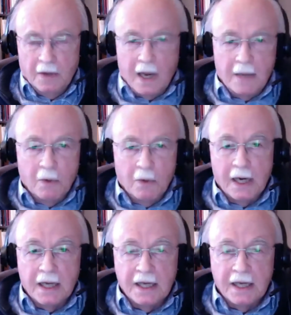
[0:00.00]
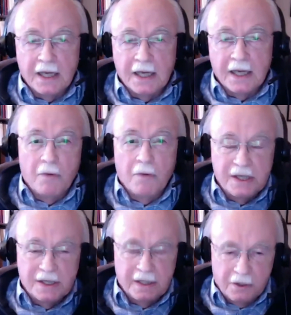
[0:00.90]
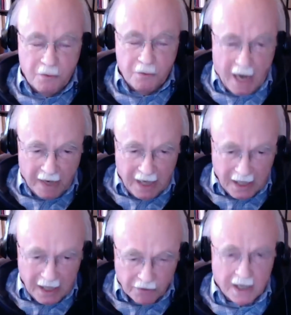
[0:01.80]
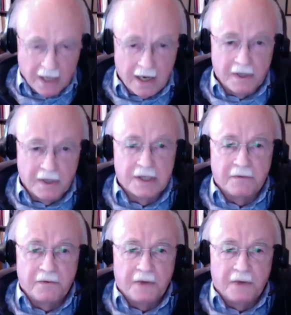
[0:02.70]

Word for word: What I'd like to know is, do we have any direct evidence of,